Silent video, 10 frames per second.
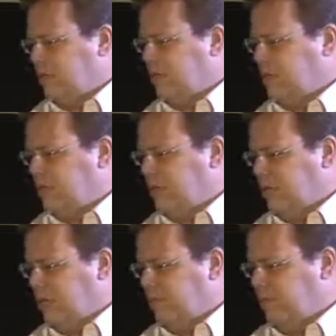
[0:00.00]

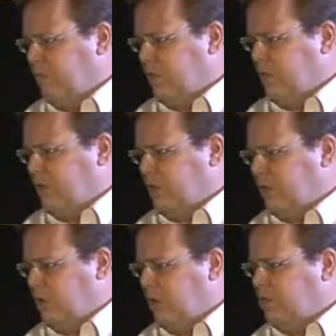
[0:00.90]
digital
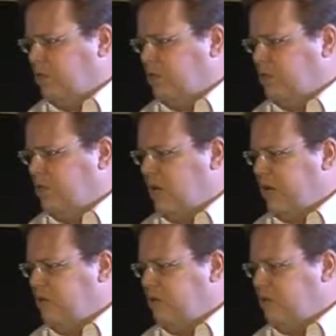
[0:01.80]
subscriptions through
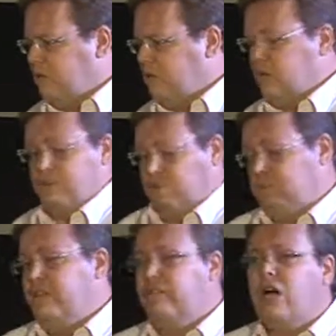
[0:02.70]
iTunes.
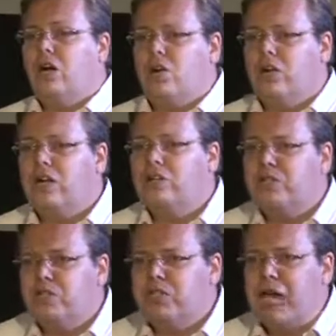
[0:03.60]
Even our own
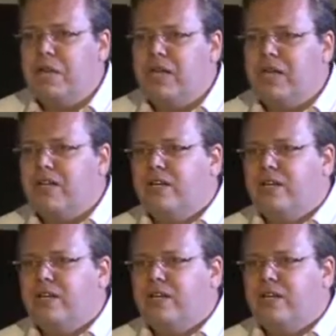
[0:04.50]
customer, Time Inc.